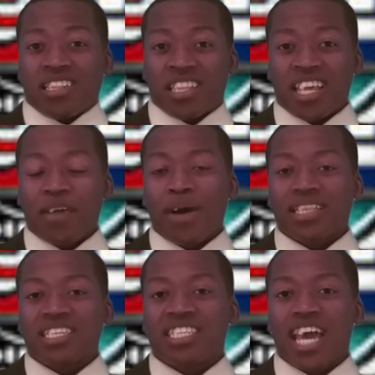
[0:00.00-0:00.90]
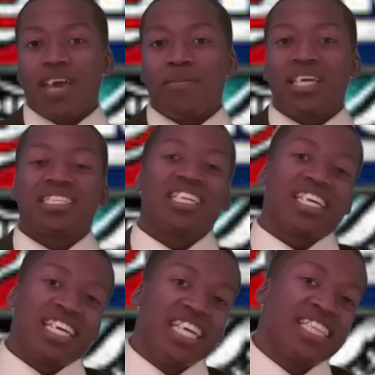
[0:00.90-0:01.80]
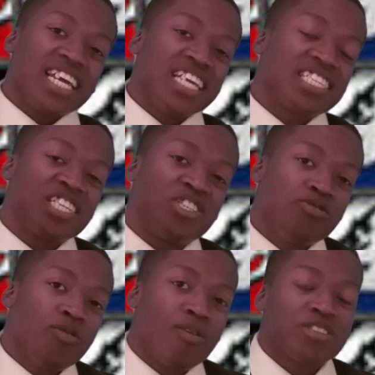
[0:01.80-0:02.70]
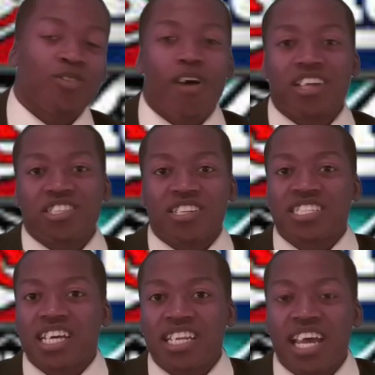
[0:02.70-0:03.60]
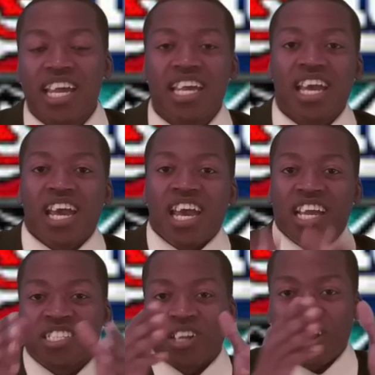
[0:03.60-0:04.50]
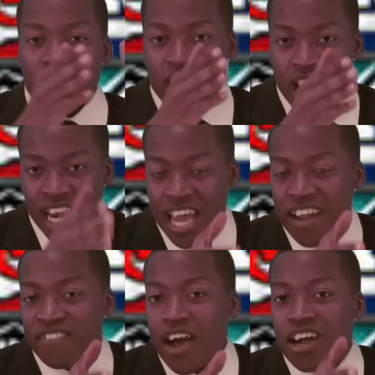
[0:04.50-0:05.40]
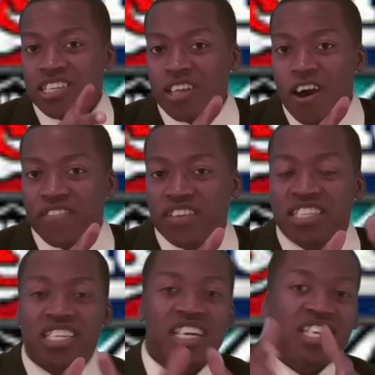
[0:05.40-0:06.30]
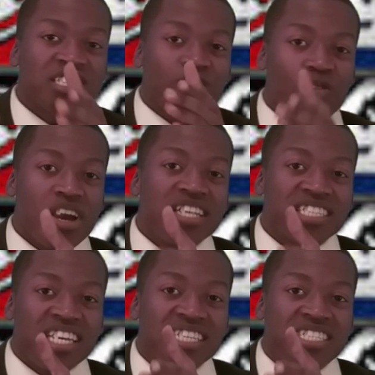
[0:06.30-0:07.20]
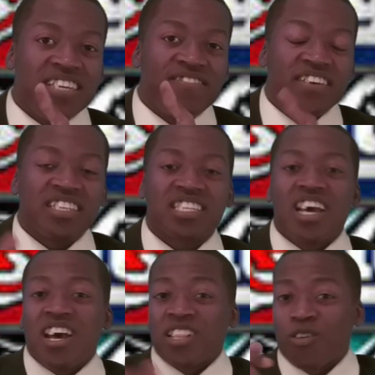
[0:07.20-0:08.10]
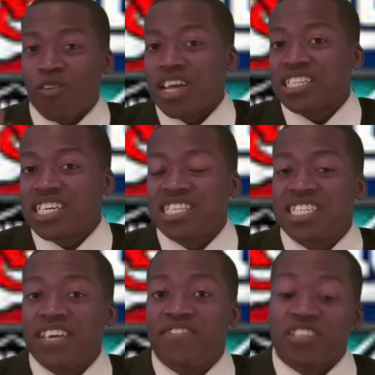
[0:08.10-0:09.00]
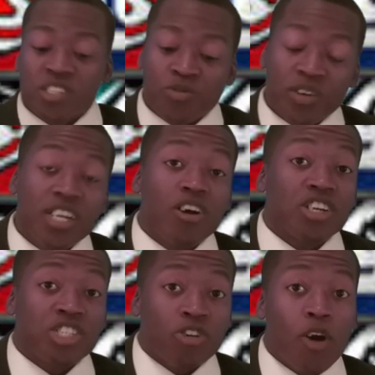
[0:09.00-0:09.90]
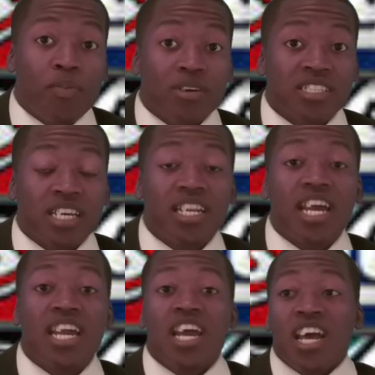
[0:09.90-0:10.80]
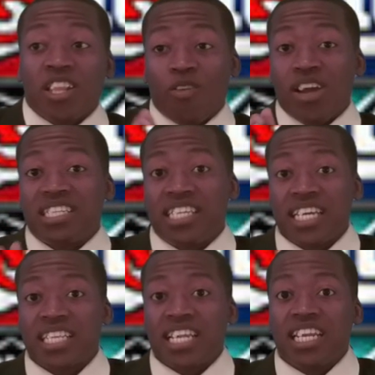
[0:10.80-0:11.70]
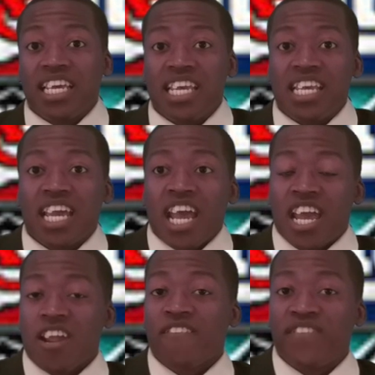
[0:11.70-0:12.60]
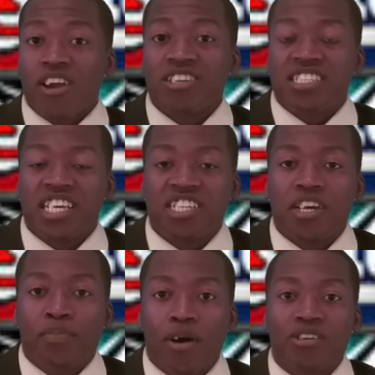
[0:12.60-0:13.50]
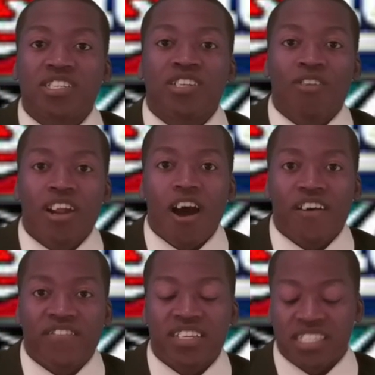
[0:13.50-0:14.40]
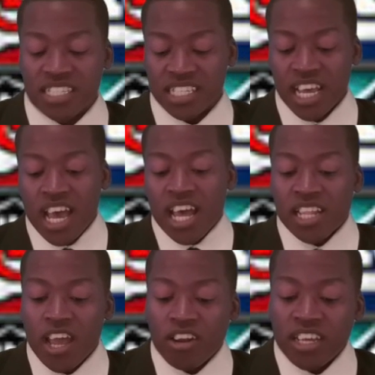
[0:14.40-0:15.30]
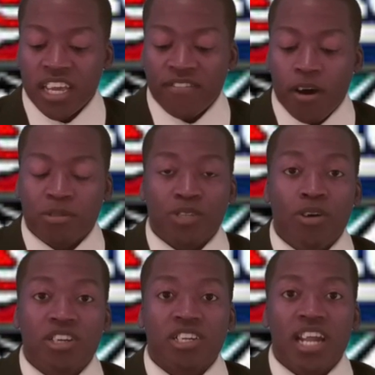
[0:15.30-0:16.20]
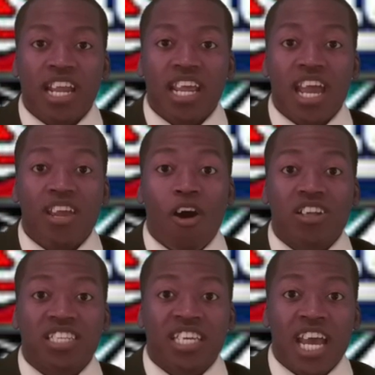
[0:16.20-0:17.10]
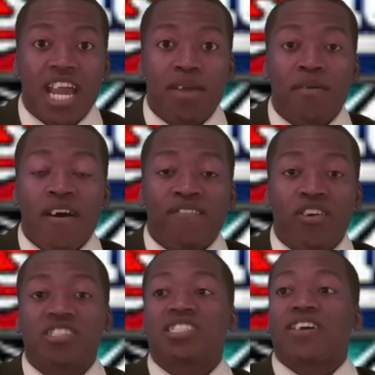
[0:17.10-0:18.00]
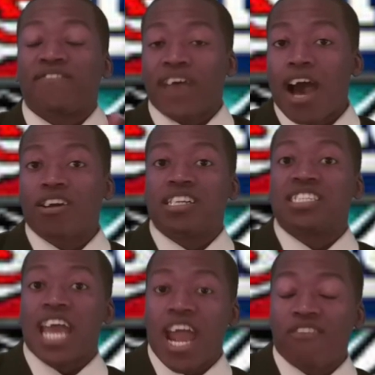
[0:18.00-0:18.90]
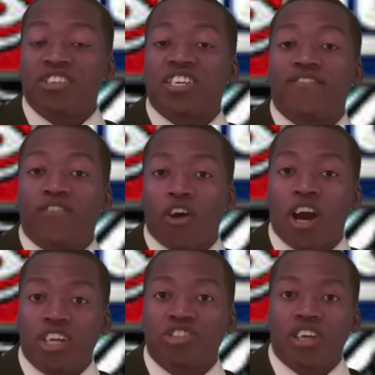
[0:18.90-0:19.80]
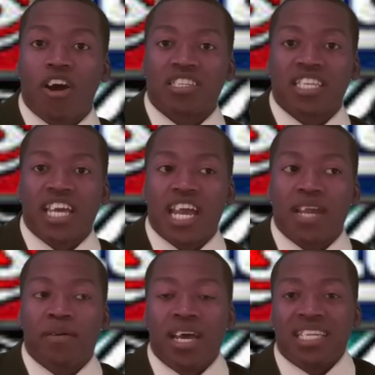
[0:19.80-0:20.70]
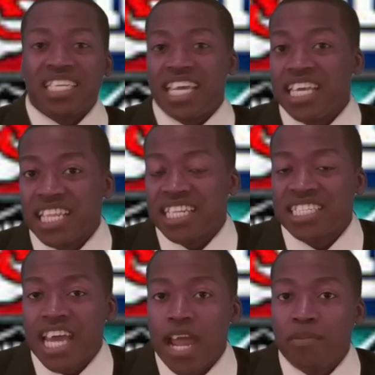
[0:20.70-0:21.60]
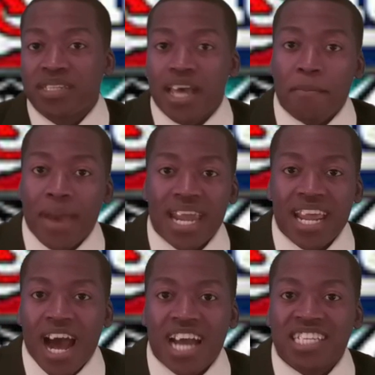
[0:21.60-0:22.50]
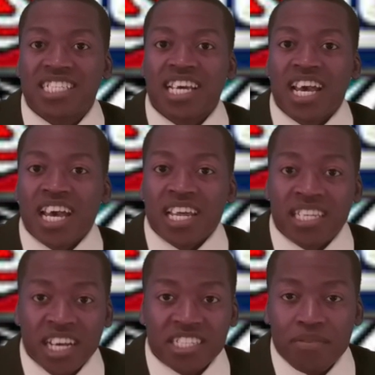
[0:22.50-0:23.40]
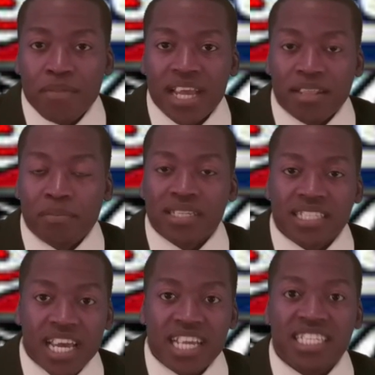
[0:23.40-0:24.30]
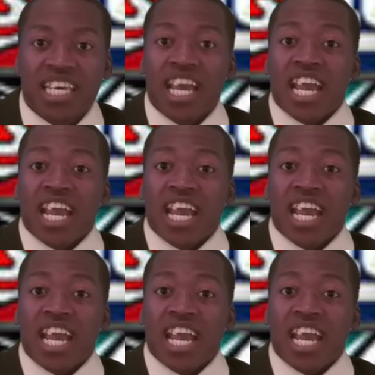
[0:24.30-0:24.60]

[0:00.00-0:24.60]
The thing about this game is, and the key things that you will want to watch on Sunday, is the Atlanta Falcons offense against the Redskins defense. The Redskins defense is really going to show up on Sunday. They're ranked 10th in the league, and they're very stingy opposing great offenses. They only give up 288 yards a game versus the Falcons averaging 400 yards a game. The key to this game is that Matty Ice doesn't make the mistakes.